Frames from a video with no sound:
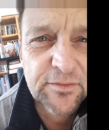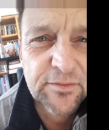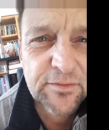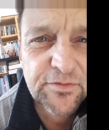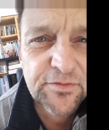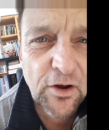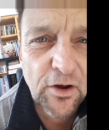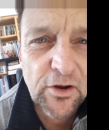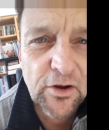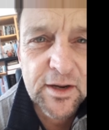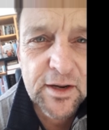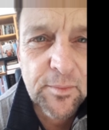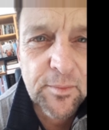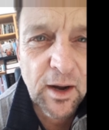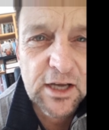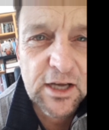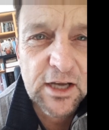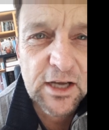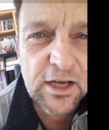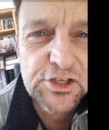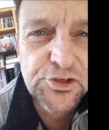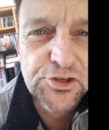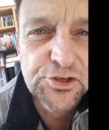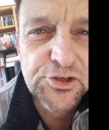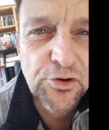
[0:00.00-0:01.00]
following my
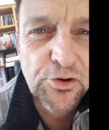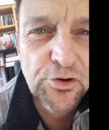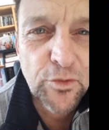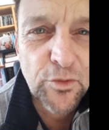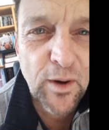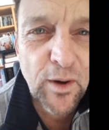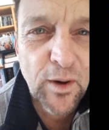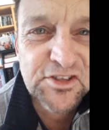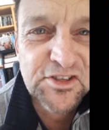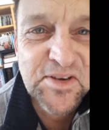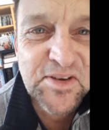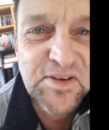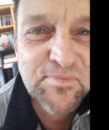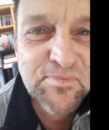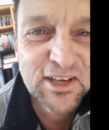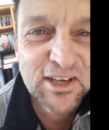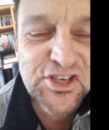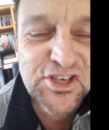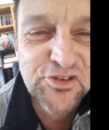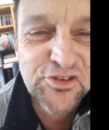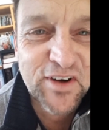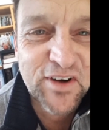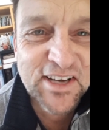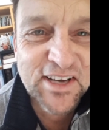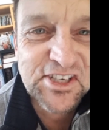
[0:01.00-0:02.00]
story, you won't see
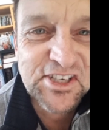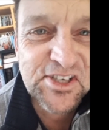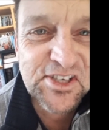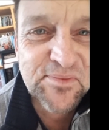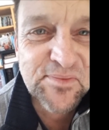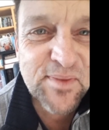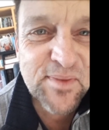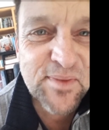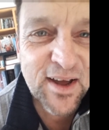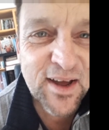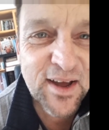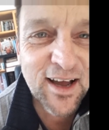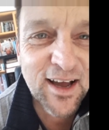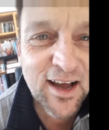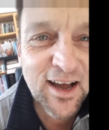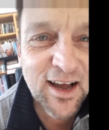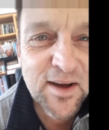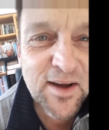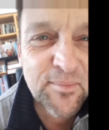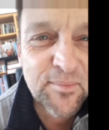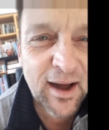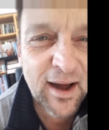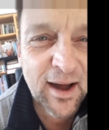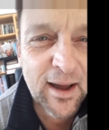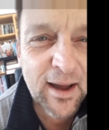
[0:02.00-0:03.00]
much racism.
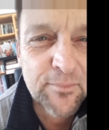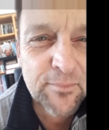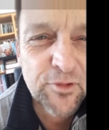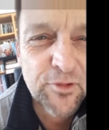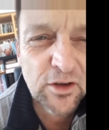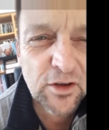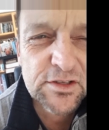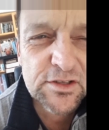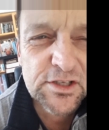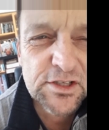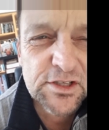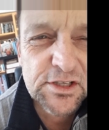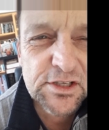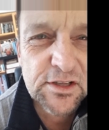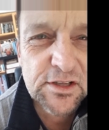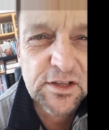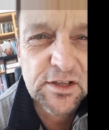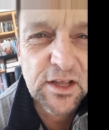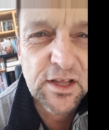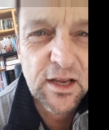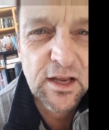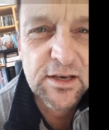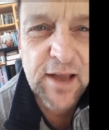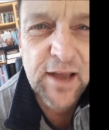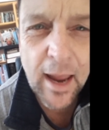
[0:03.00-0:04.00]
I am not
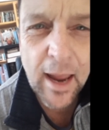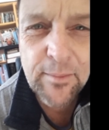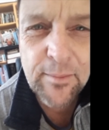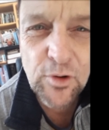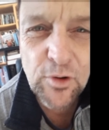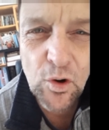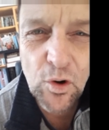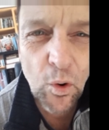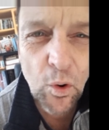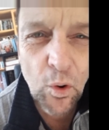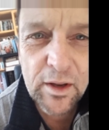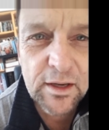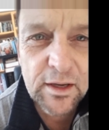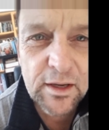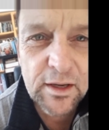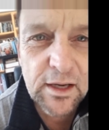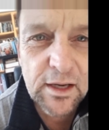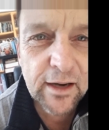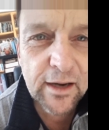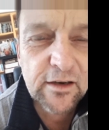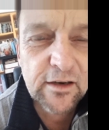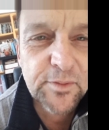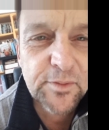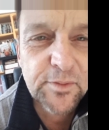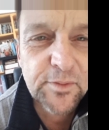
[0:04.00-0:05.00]
the name-calling
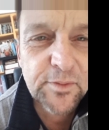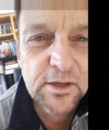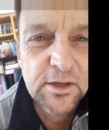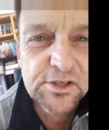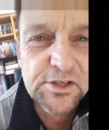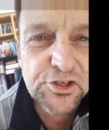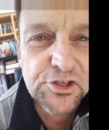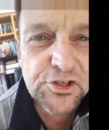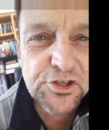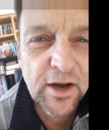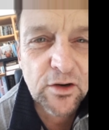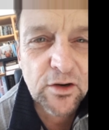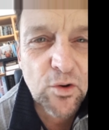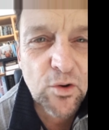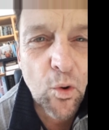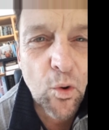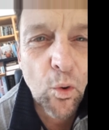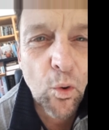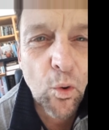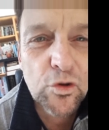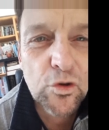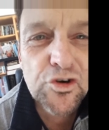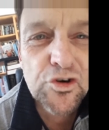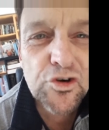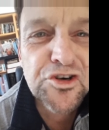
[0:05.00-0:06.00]
kind of person, so I don't
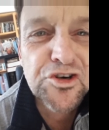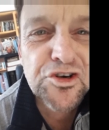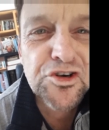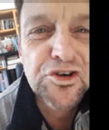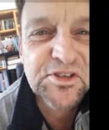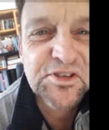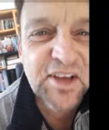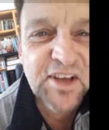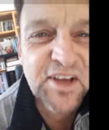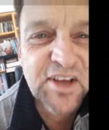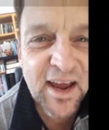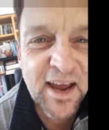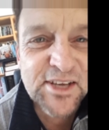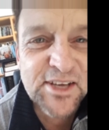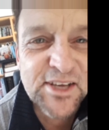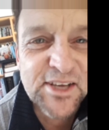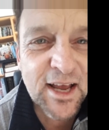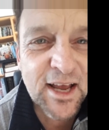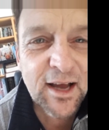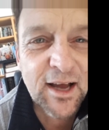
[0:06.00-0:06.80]
call groups names.